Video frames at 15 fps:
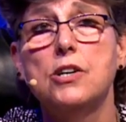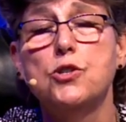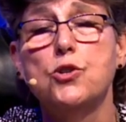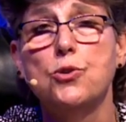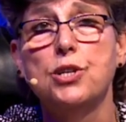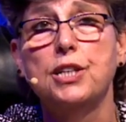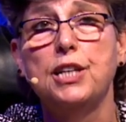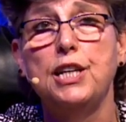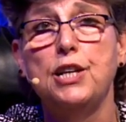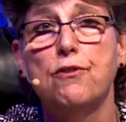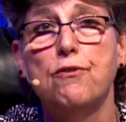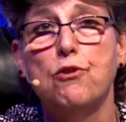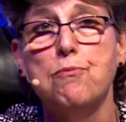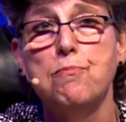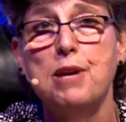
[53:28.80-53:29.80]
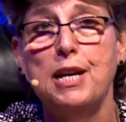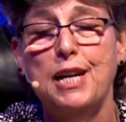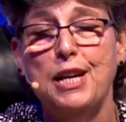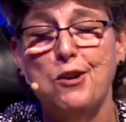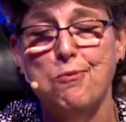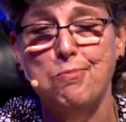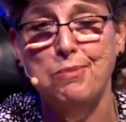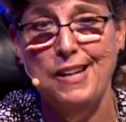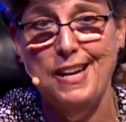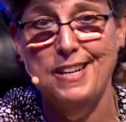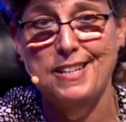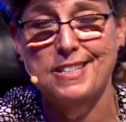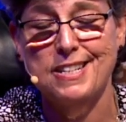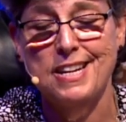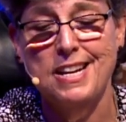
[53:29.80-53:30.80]
during the year for Medicare
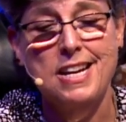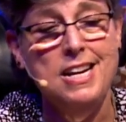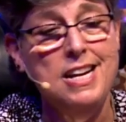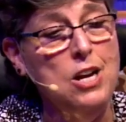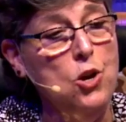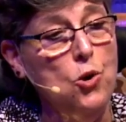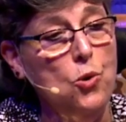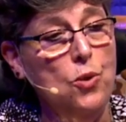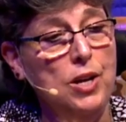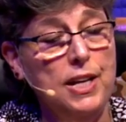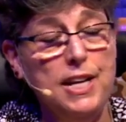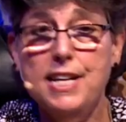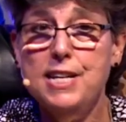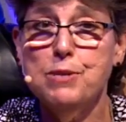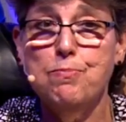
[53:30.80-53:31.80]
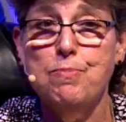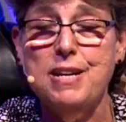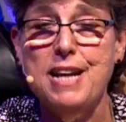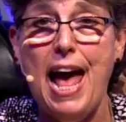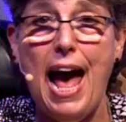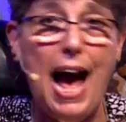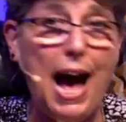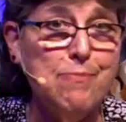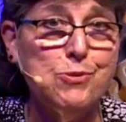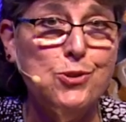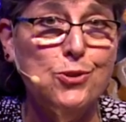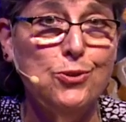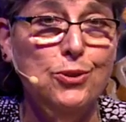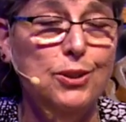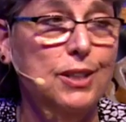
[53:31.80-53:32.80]
plans. Well, it has been
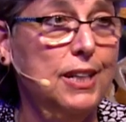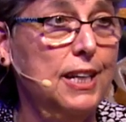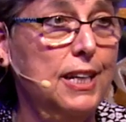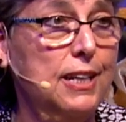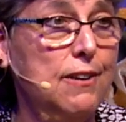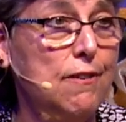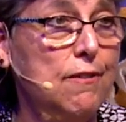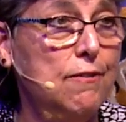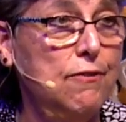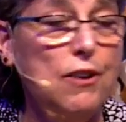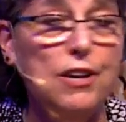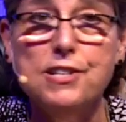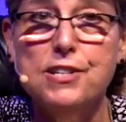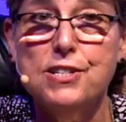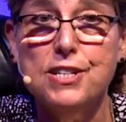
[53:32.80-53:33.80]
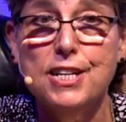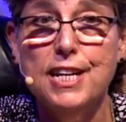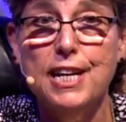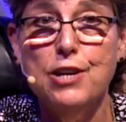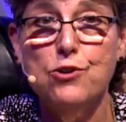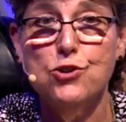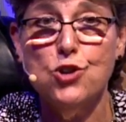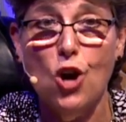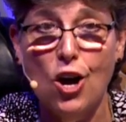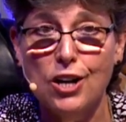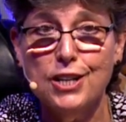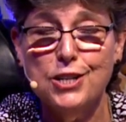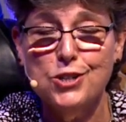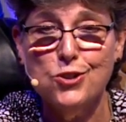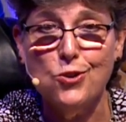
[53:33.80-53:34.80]
absolutely fun sitting here
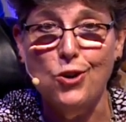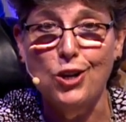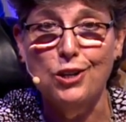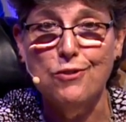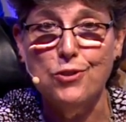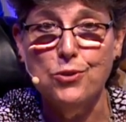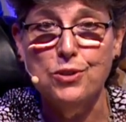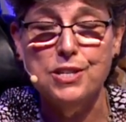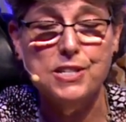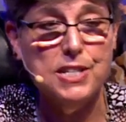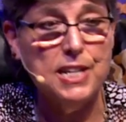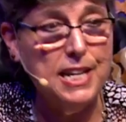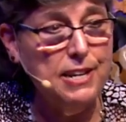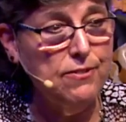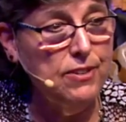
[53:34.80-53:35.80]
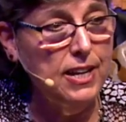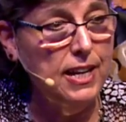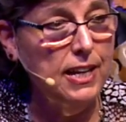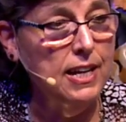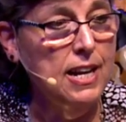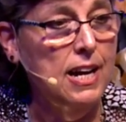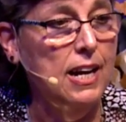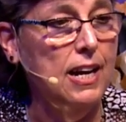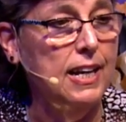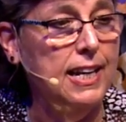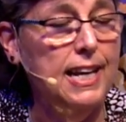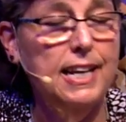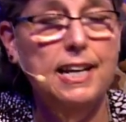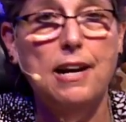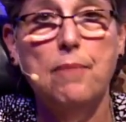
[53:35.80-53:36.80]
talking to all of you this evening.
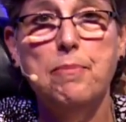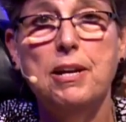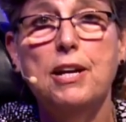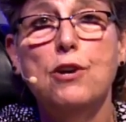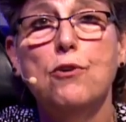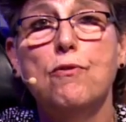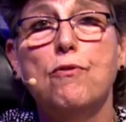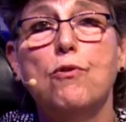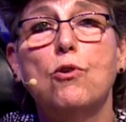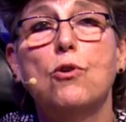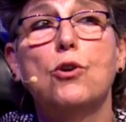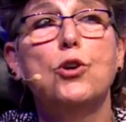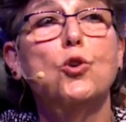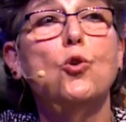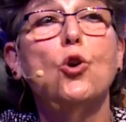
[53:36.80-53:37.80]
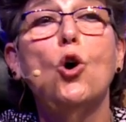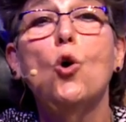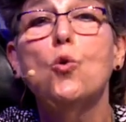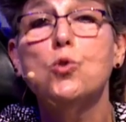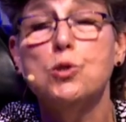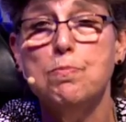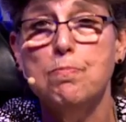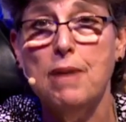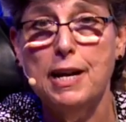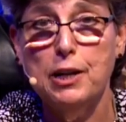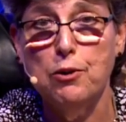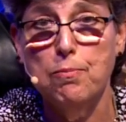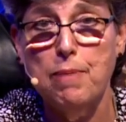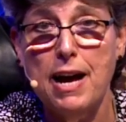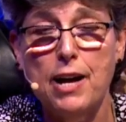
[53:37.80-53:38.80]
Again, I'm here for your host, Michael
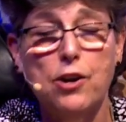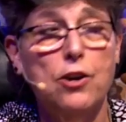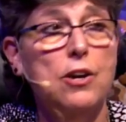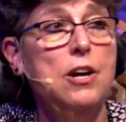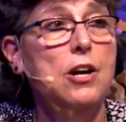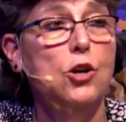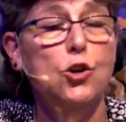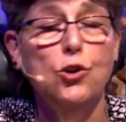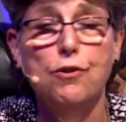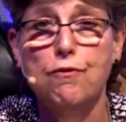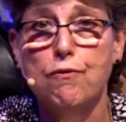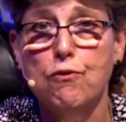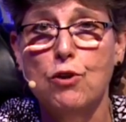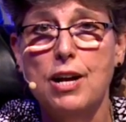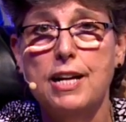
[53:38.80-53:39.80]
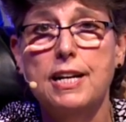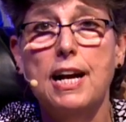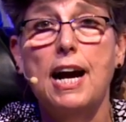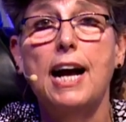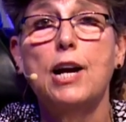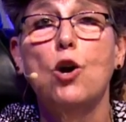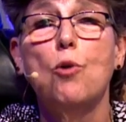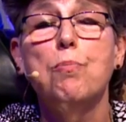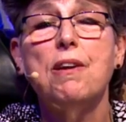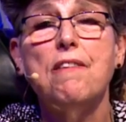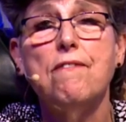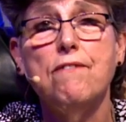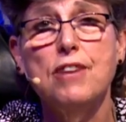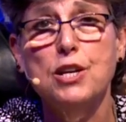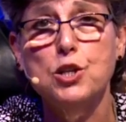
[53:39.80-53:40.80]
Banner, good friend. I hope he
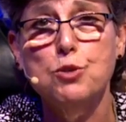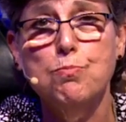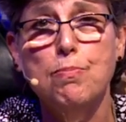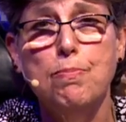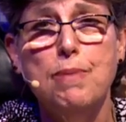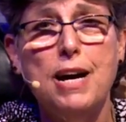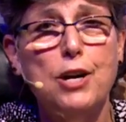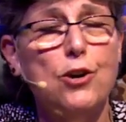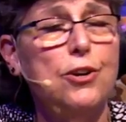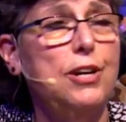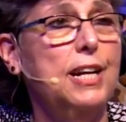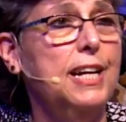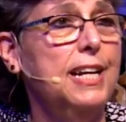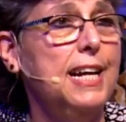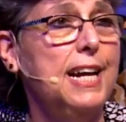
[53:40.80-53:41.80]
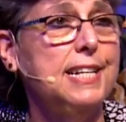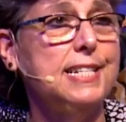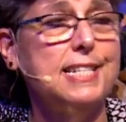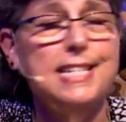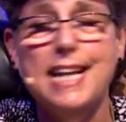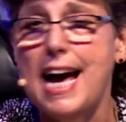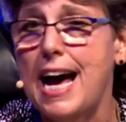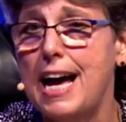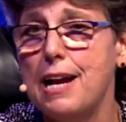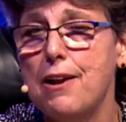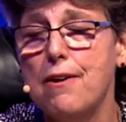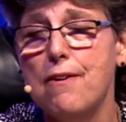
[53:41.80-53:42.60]
feels better. He has not